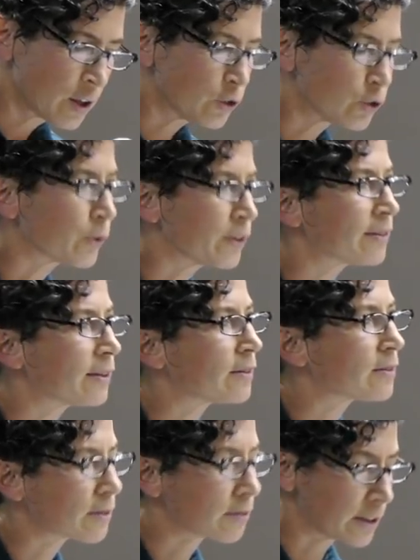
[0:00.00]
joins
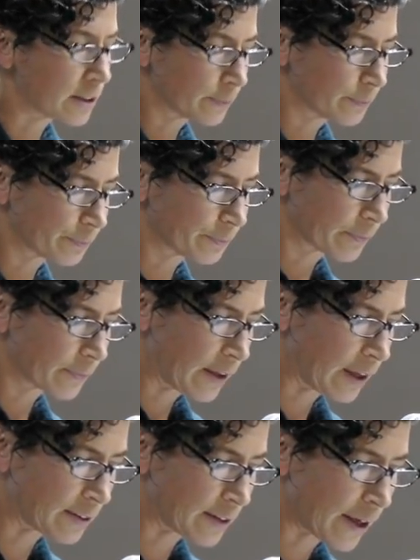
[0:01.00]
these three
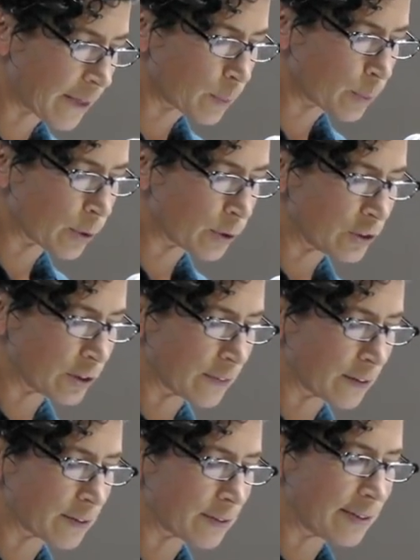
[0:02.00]
as another project
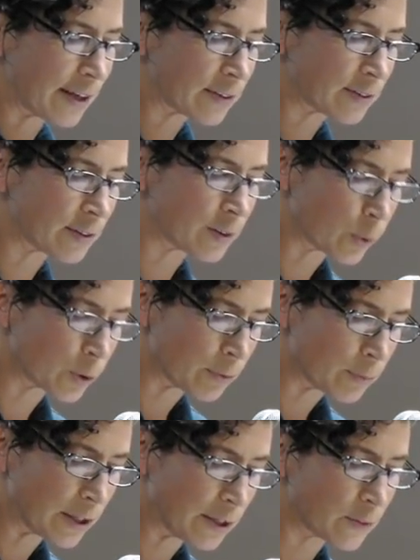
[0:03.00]
that has tested what
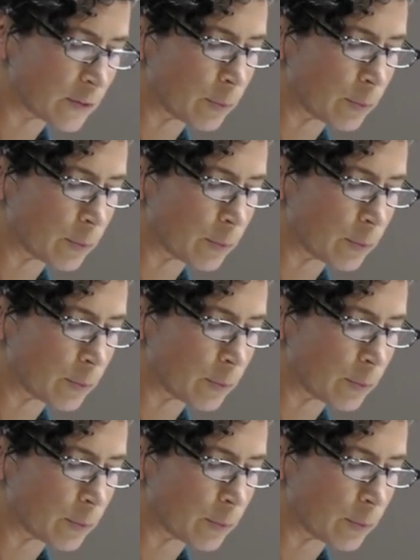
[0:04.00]
it means